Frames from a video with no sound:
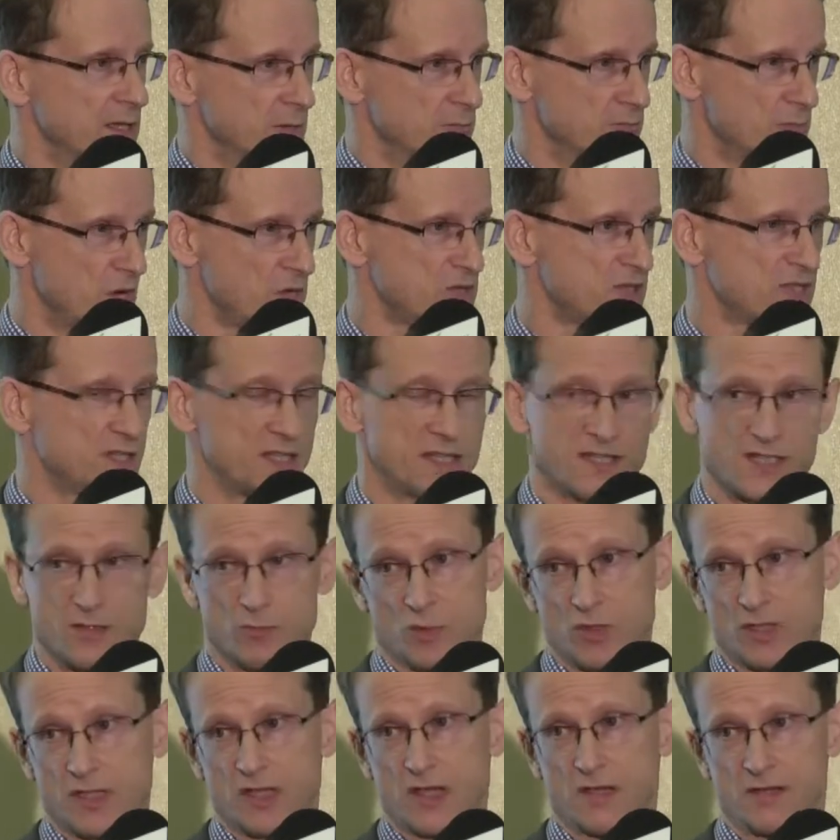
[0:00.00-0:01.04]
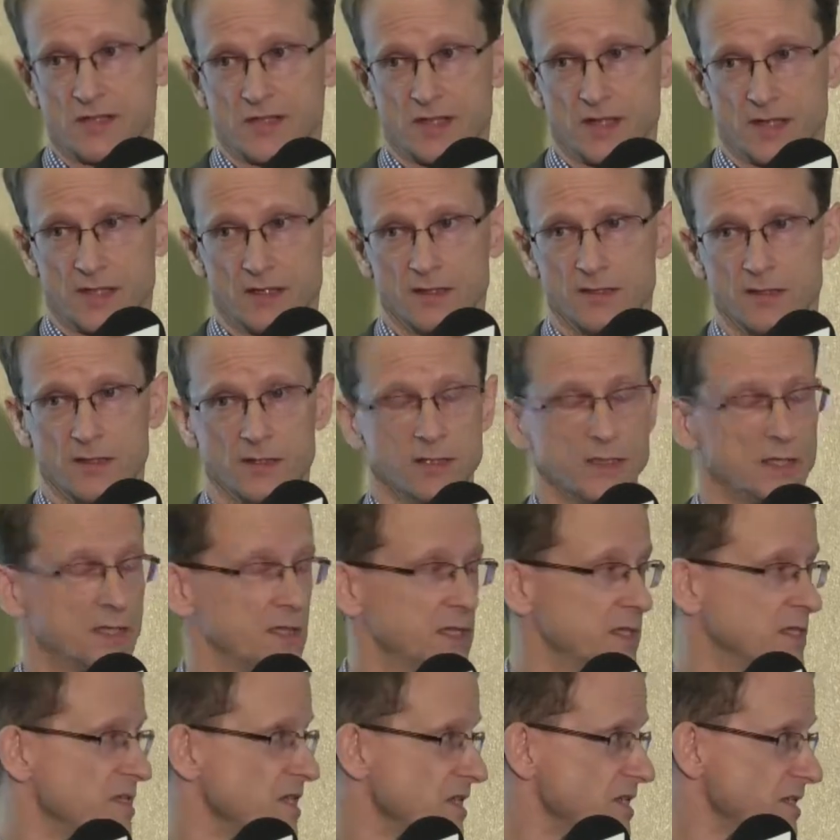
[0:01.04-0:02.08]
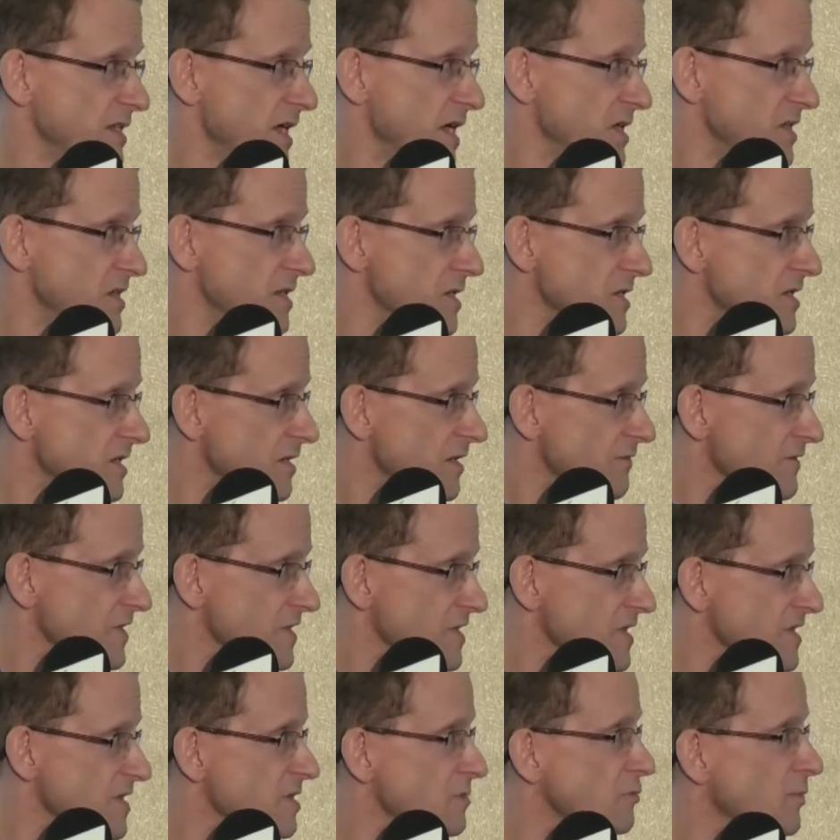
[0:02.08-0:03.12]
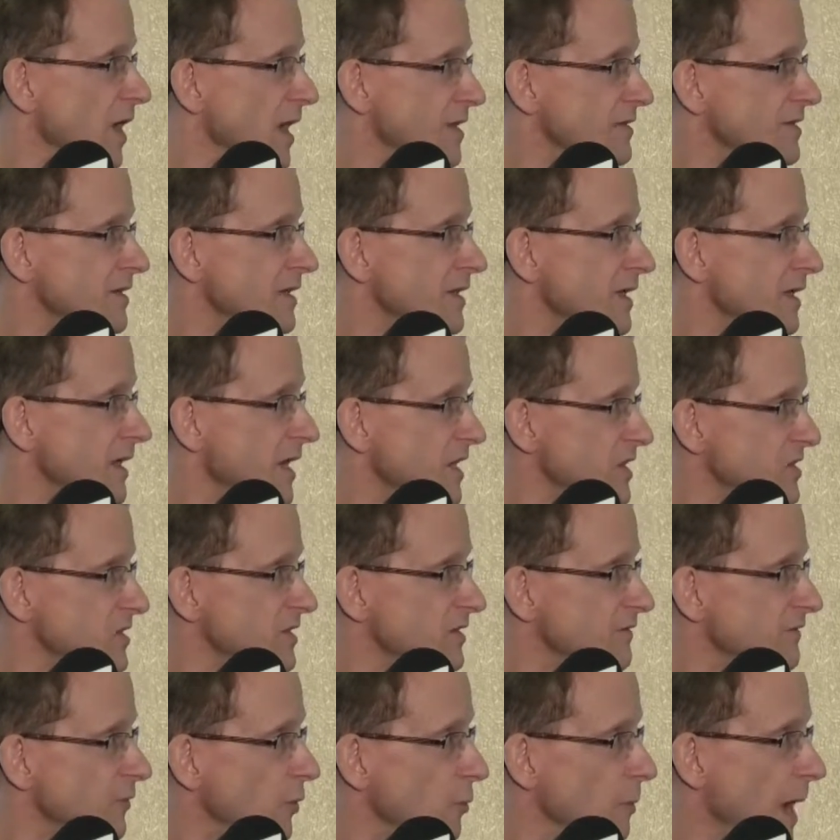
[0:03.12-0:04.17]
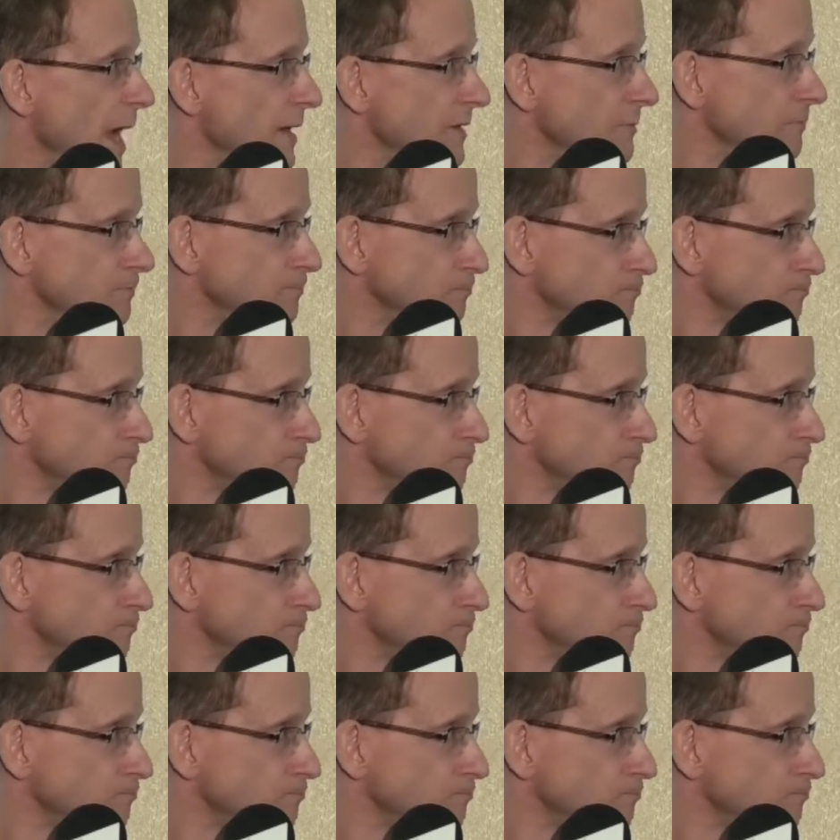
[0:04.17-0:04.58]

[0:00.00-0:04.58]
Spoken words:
mostly simulcasting existing SD services, but in an HD format.